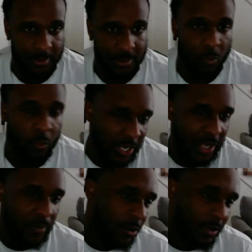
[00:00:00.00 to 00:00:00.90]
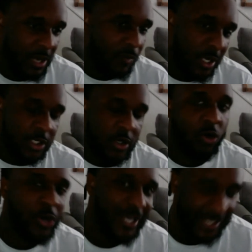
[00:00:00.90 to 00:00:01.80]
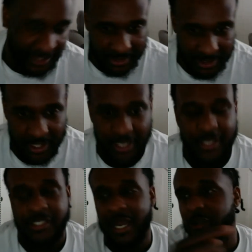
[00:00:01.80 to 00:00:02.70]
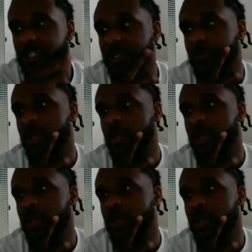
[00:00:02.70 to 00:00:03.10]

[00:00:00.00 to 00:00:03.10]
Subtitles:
We were the original Greeks. Shout out to the brothers